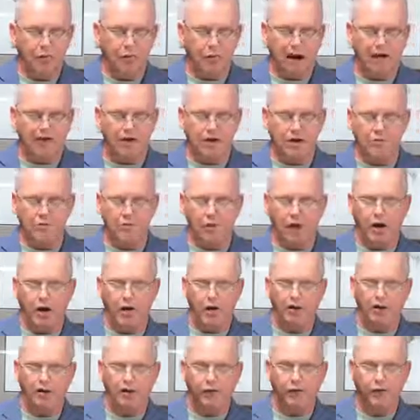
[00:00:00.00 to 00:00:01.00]
by the
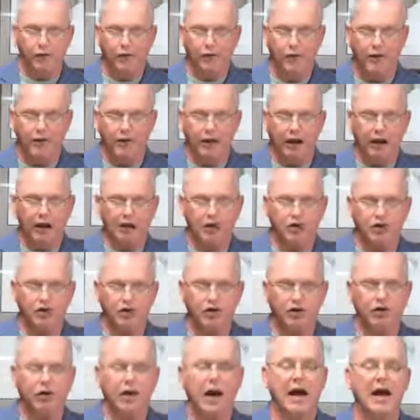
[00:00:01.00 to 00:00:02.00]
abundance of the
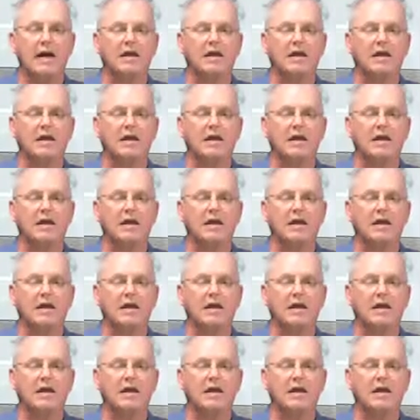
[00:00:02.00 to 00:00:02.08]
revelations,